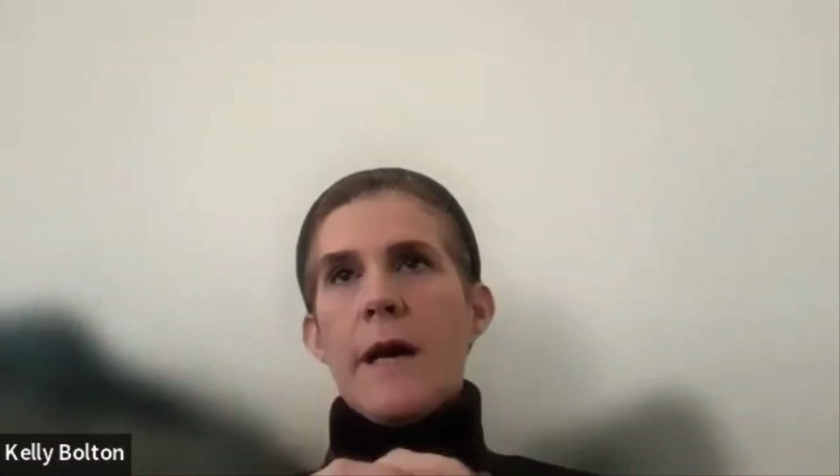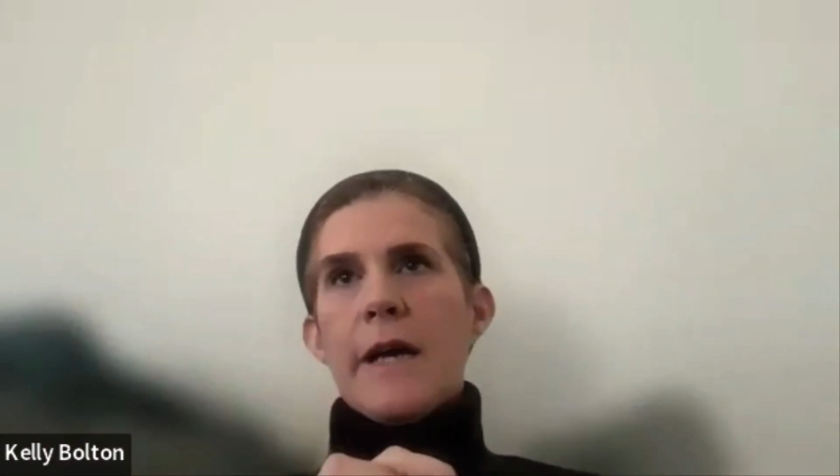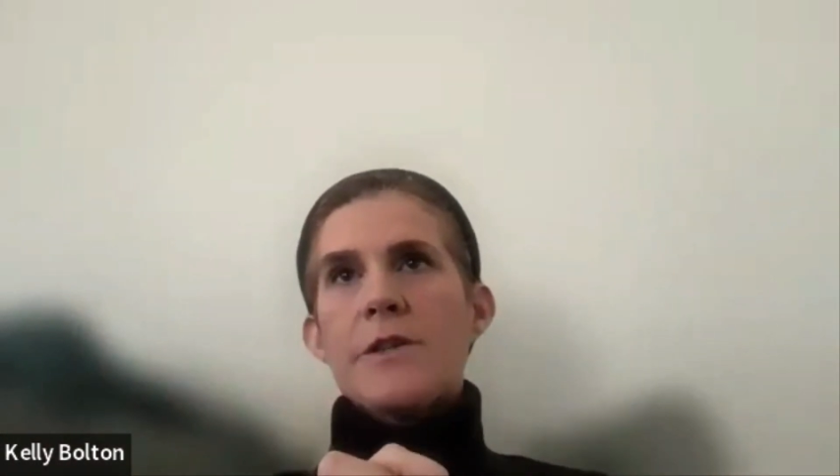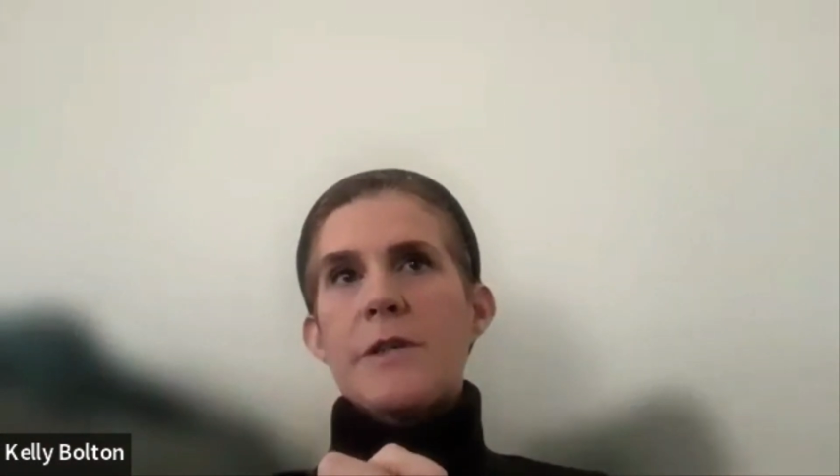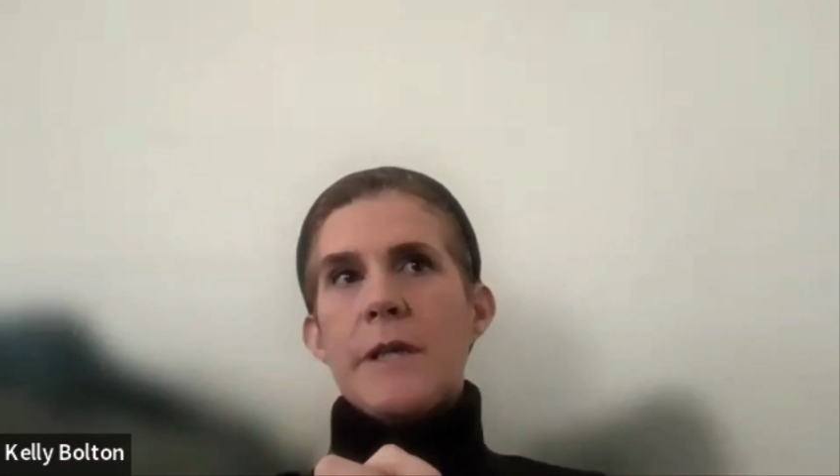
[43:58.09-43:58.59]

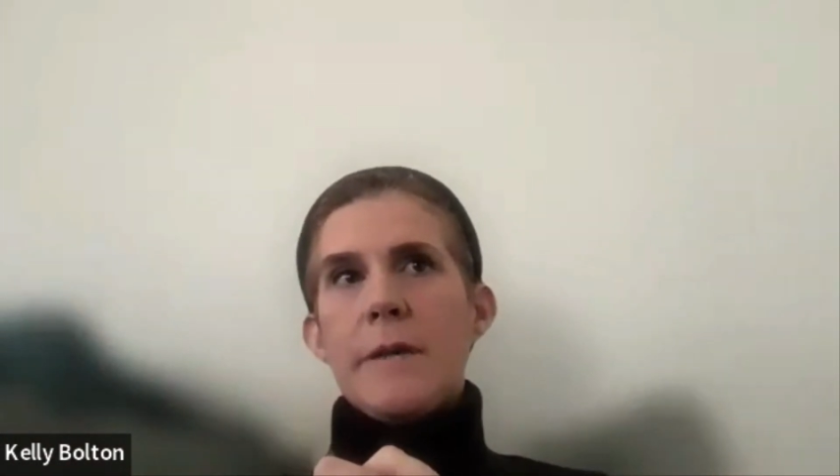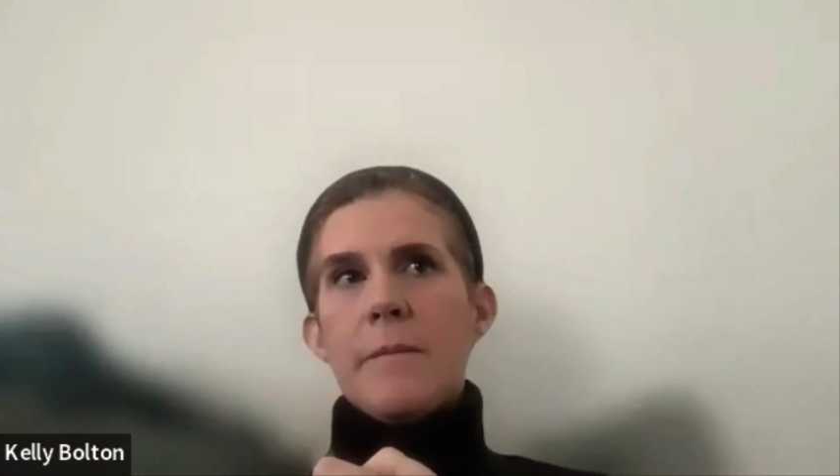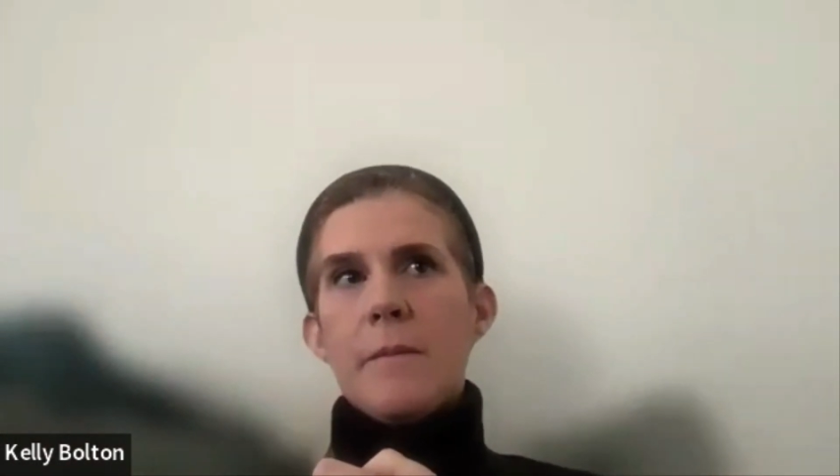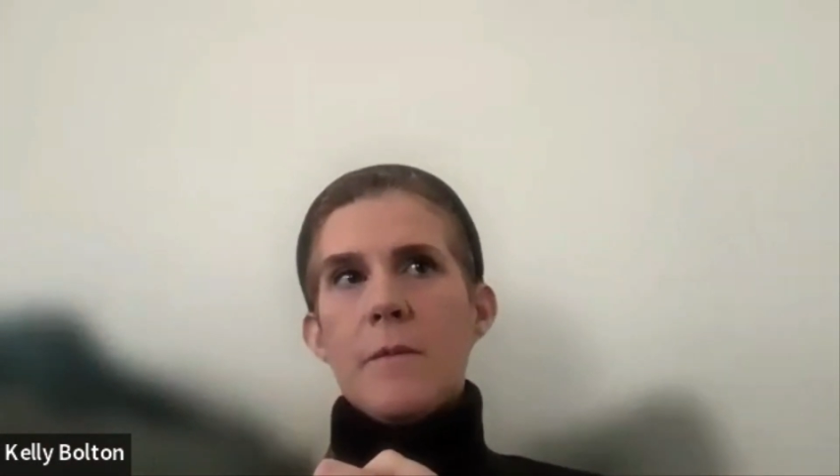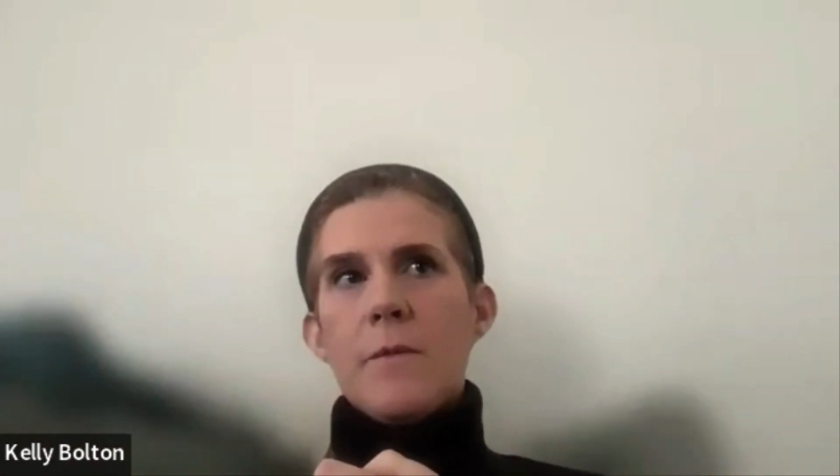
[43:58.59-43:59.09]

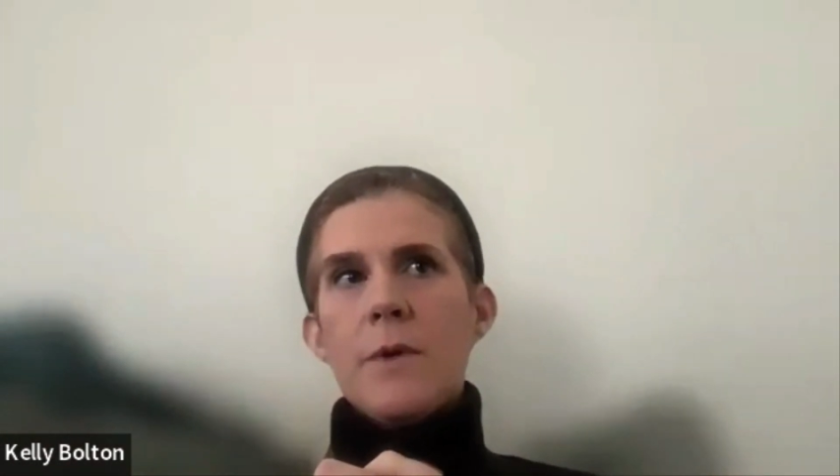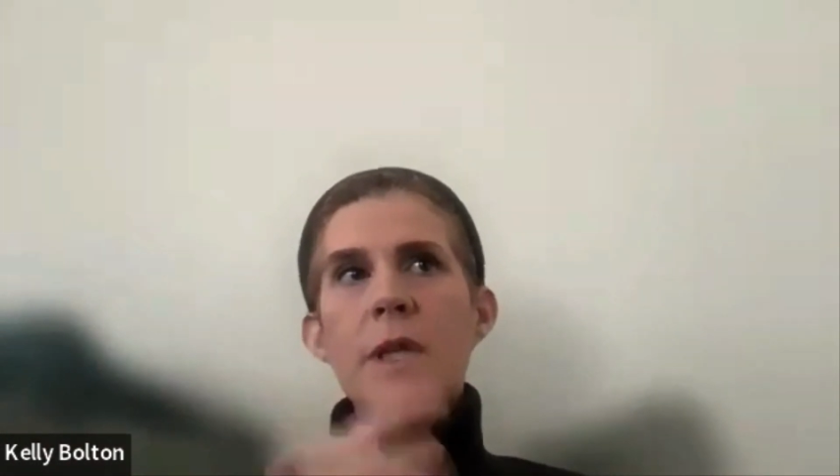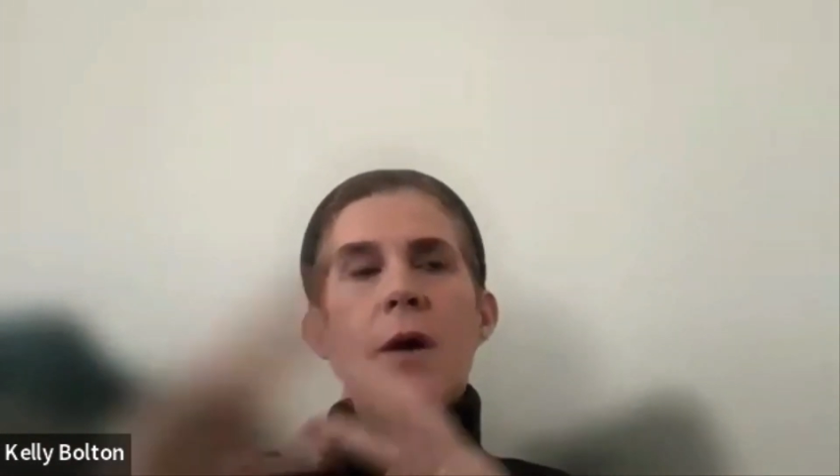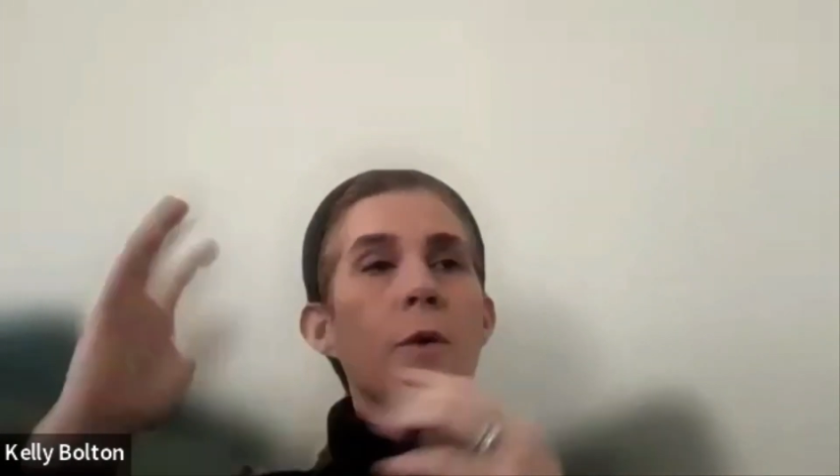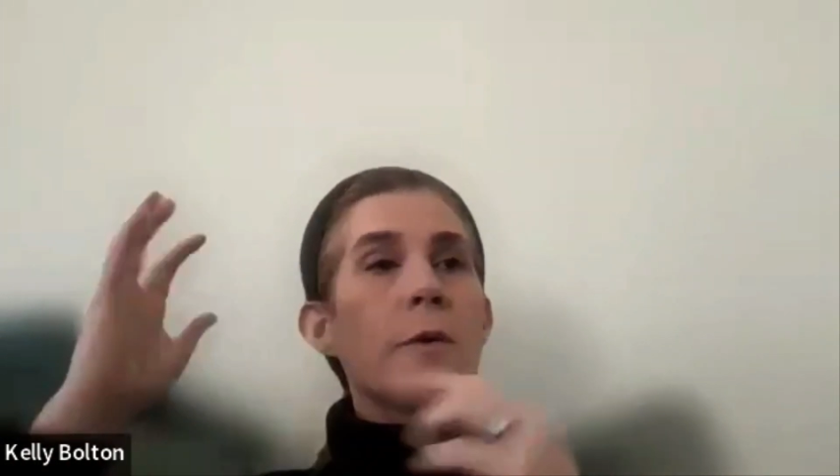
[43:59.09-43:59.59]
actually
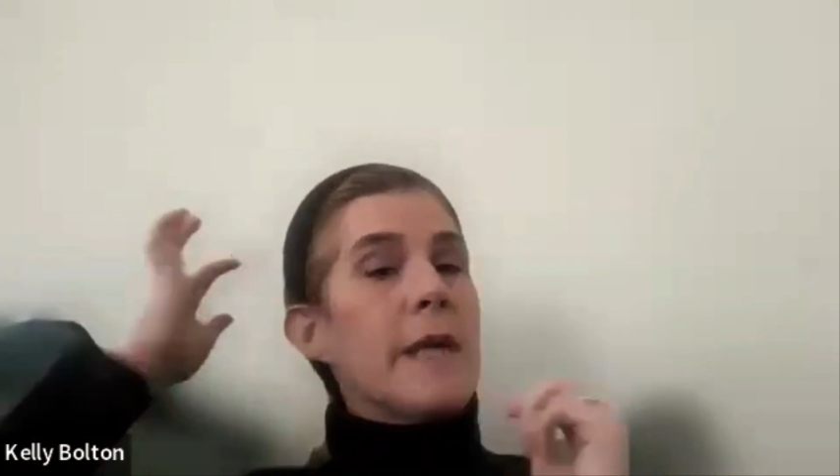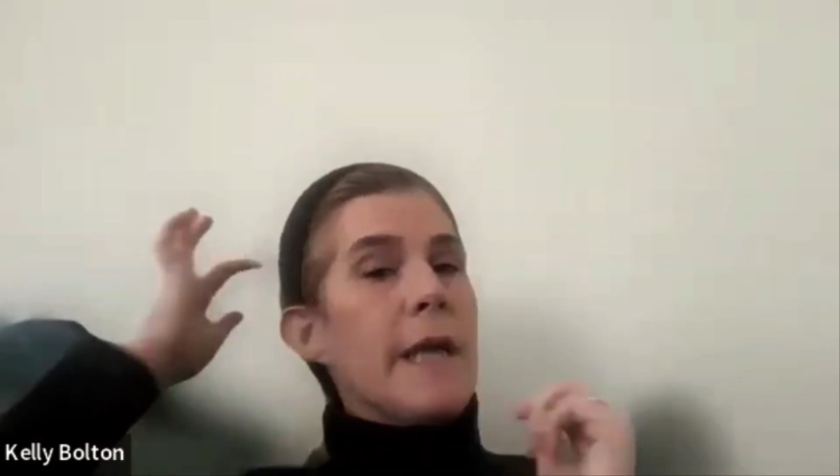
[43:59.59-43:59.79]
really only